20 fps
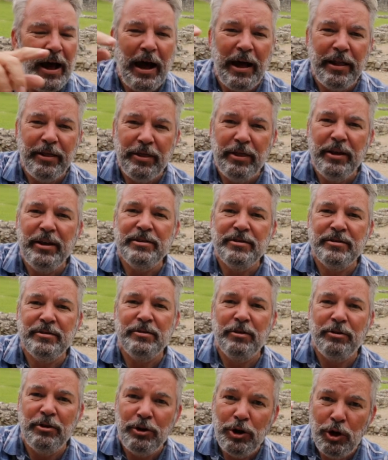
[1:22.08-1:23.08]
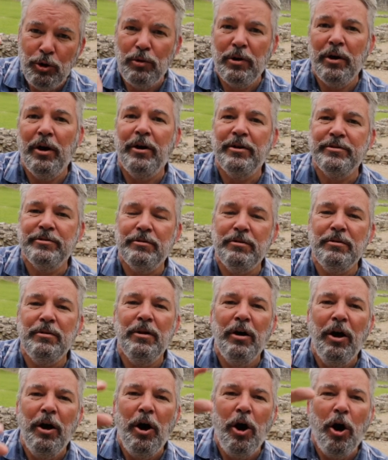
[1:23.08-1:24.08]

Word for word: and this, the Newcastle,